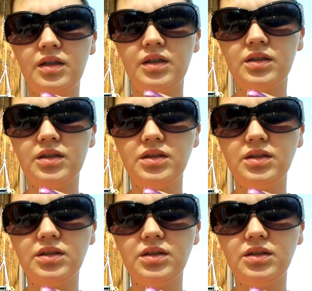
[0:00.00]

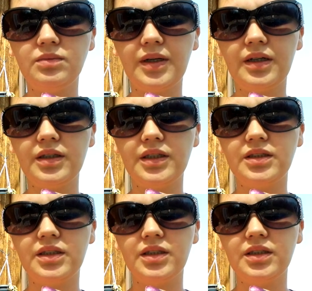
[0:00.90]
where is
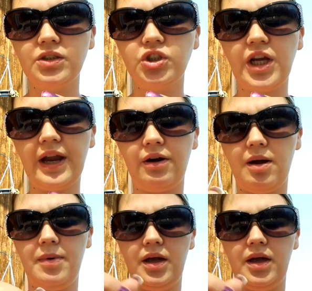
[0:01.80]
it? Cherub.